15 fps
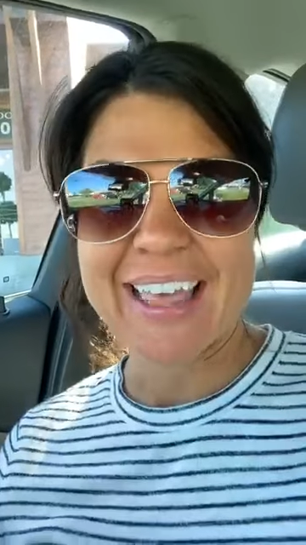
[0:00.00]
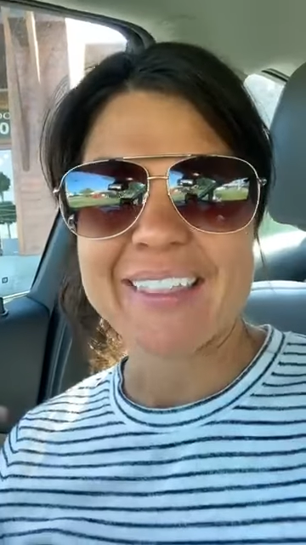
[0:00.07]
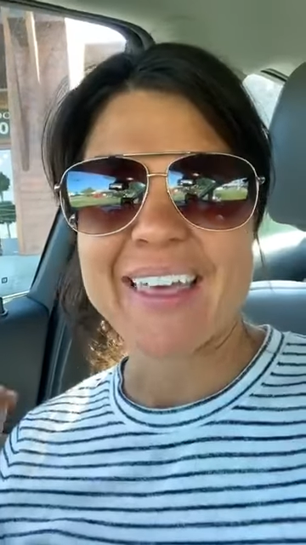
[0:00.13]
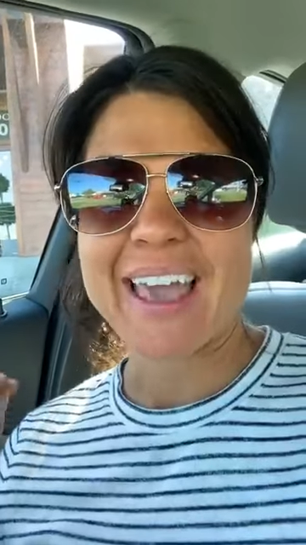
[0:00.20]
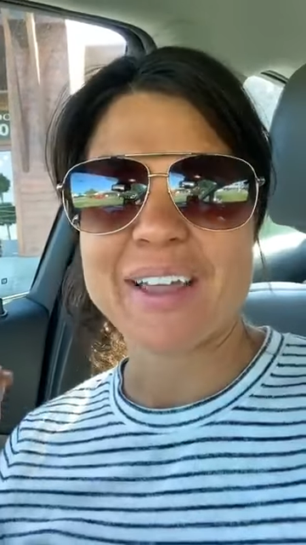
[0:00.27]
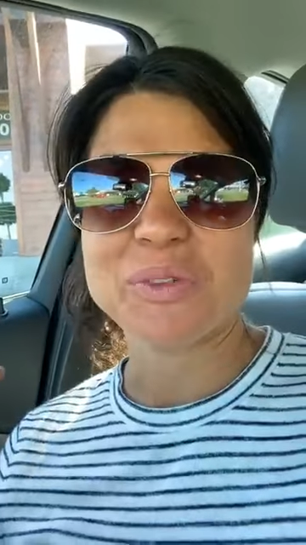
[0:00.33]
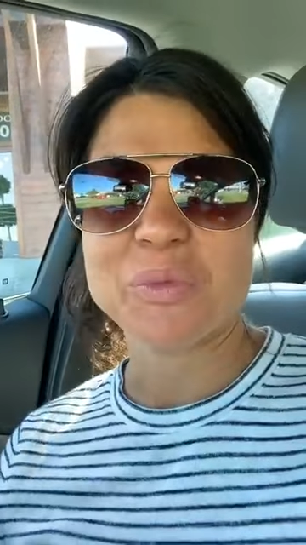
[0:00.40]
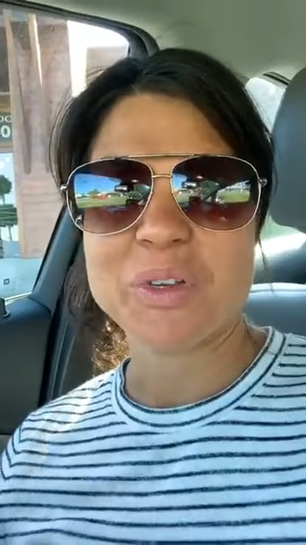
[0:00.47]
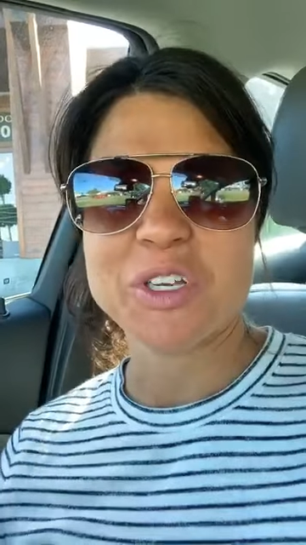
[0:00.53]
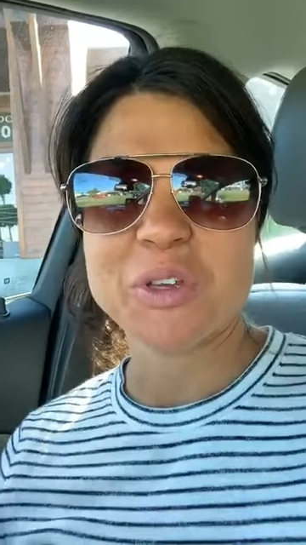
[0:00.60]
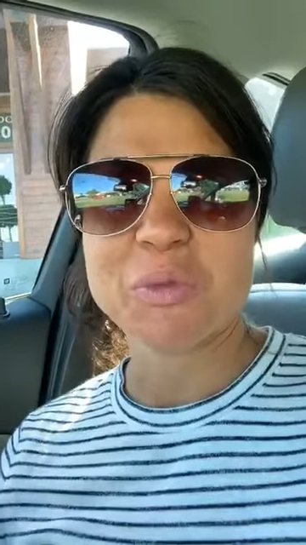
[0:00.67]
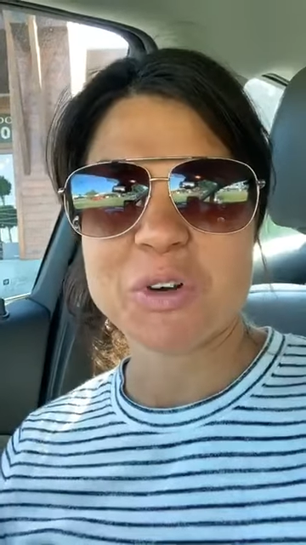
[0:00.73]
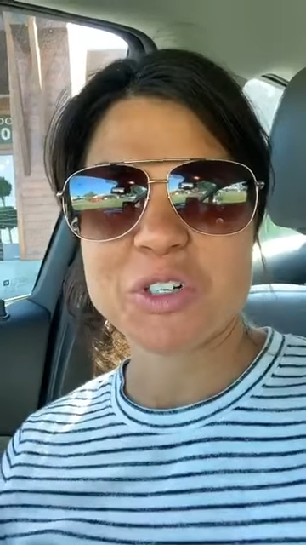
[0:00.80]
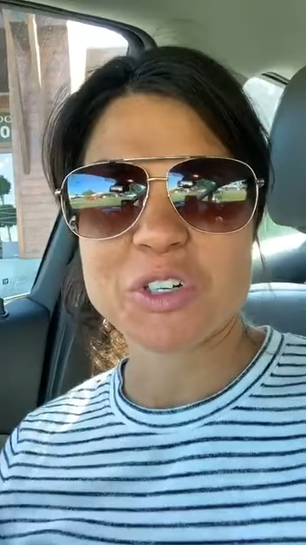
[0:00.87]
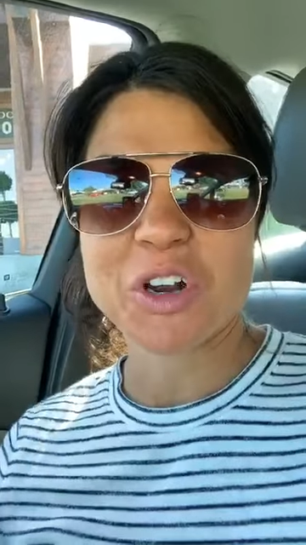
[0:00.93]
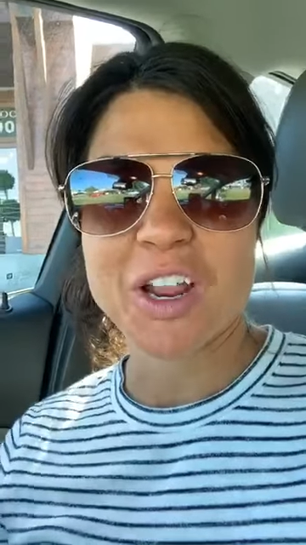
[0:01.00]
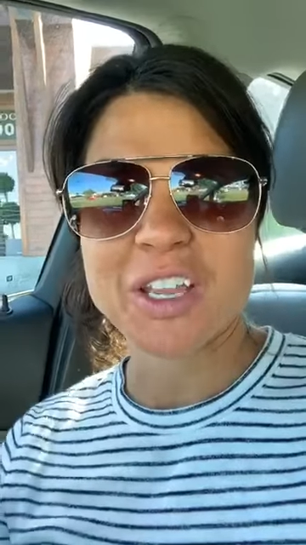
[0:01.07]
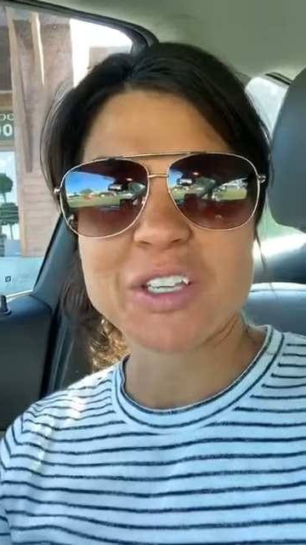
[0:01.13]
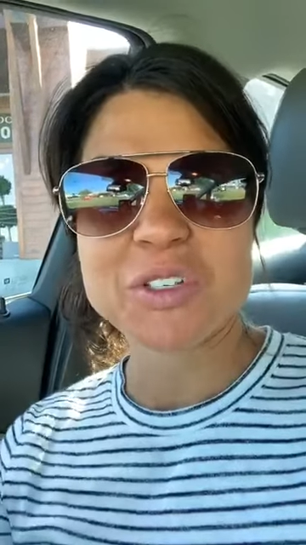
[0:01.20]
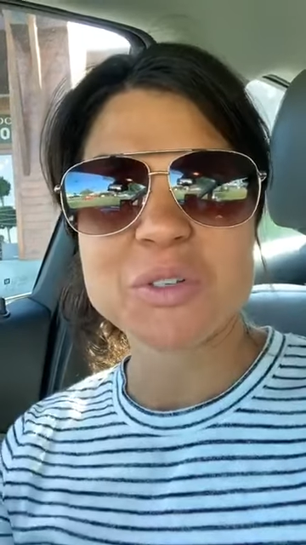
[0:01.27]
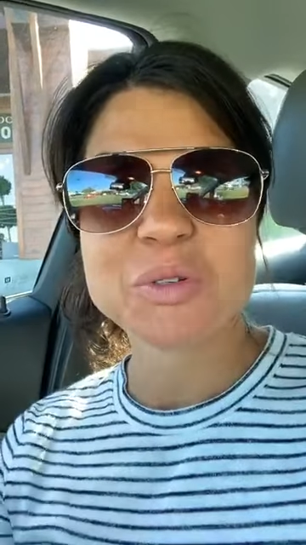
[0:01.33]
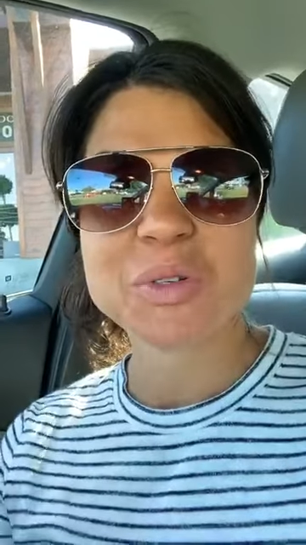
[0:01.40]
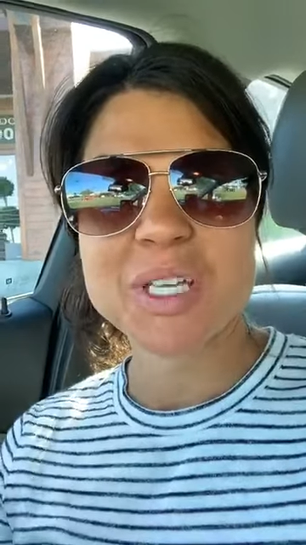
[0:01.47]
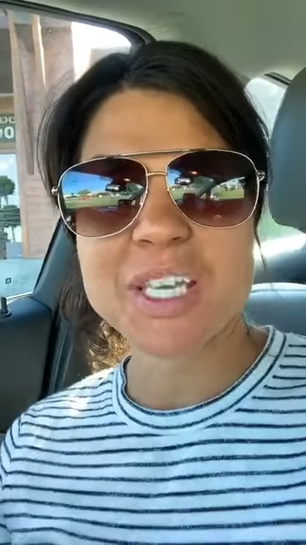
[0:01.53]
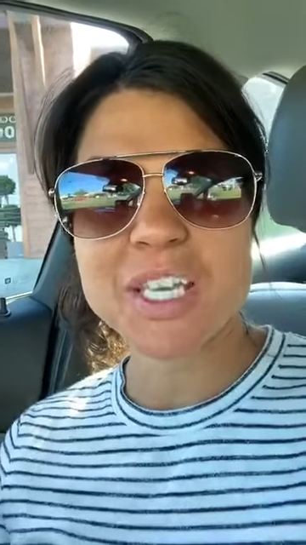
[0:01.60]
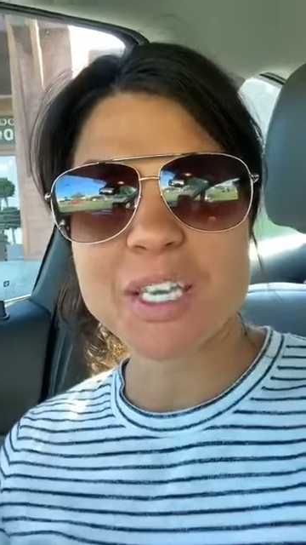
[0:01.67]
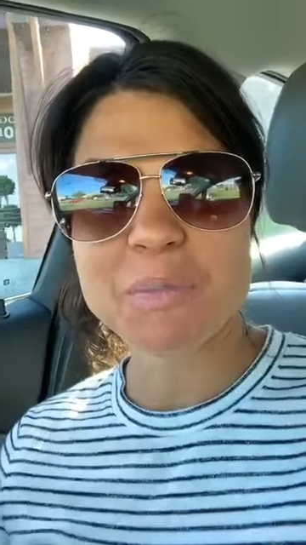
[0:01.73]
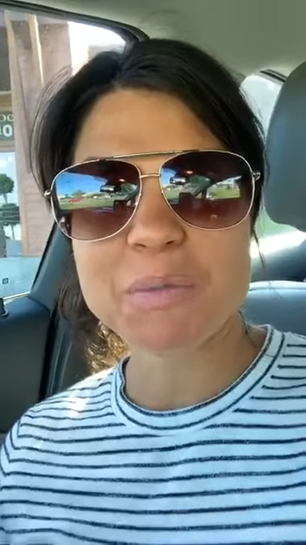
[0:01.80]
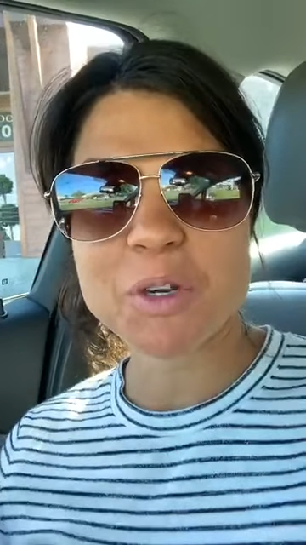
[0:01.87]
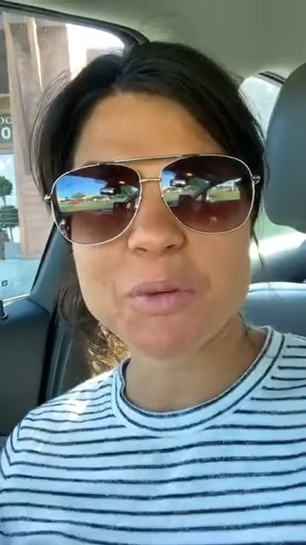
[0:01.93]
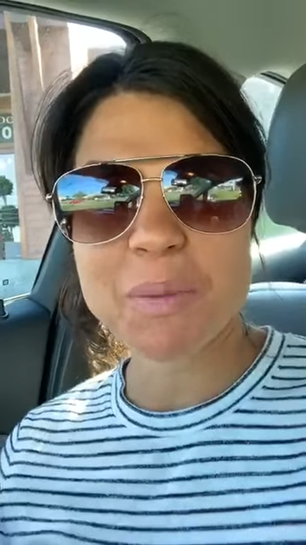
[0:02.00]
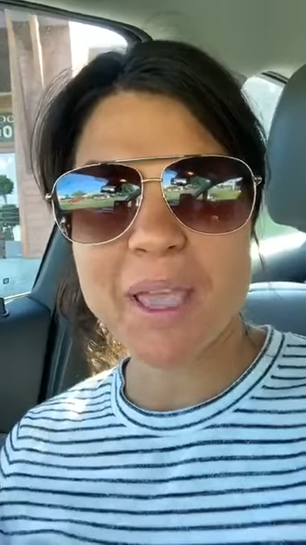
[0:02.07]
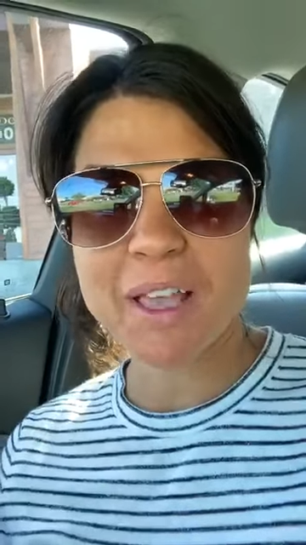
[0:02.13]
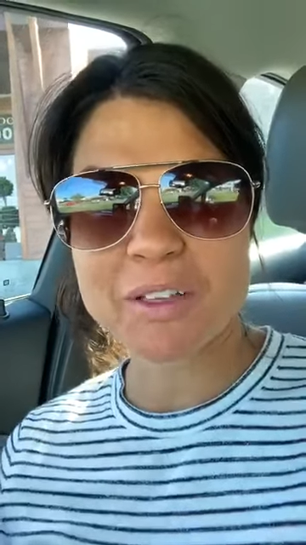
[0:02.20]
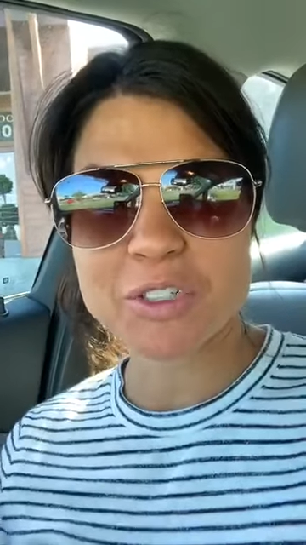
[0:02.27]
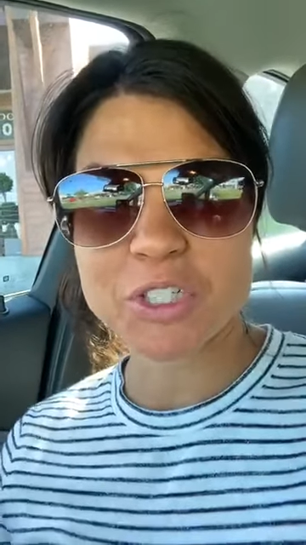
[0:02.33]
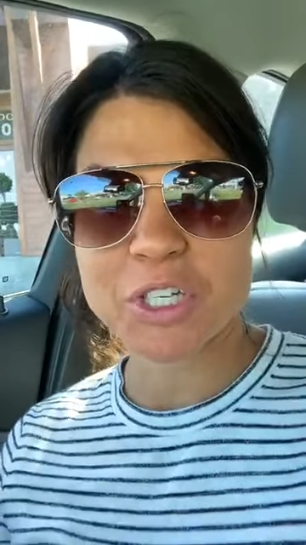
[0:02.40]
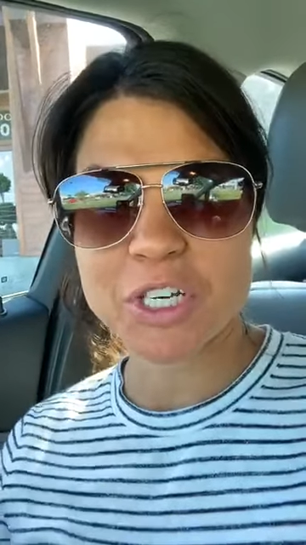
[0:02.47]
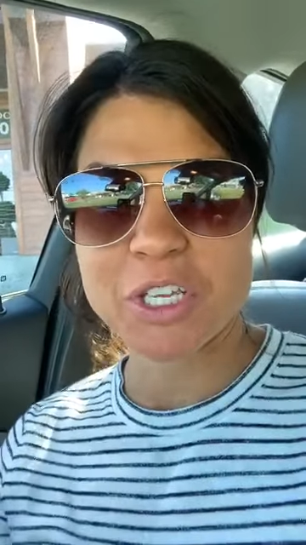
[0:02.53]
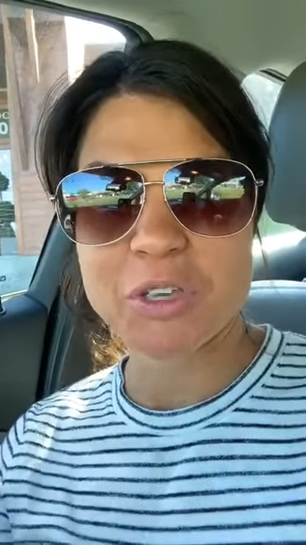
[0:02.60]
that when you are trying to keep your boundary,